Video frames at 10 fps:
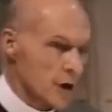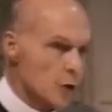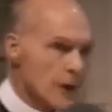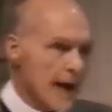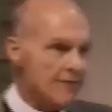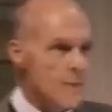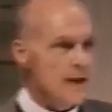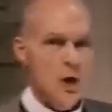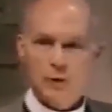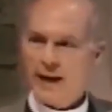You gave
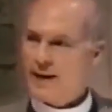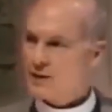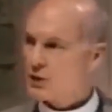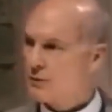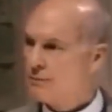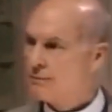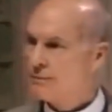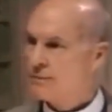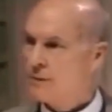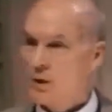me no
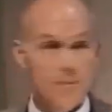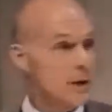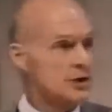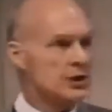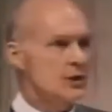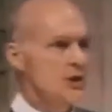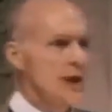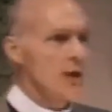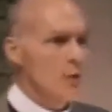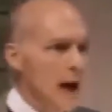kiss, but since
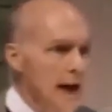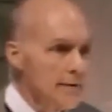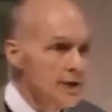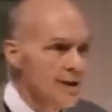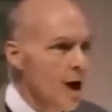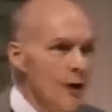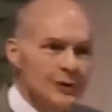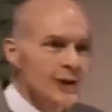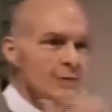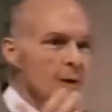she arrived,
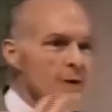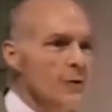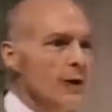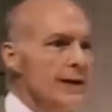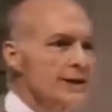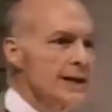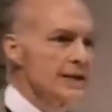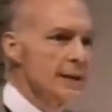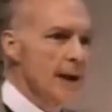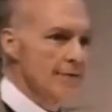all she's been doing is
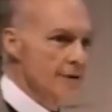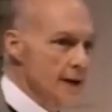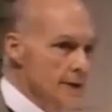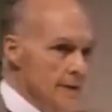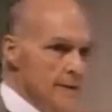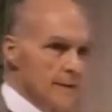kissing my feet.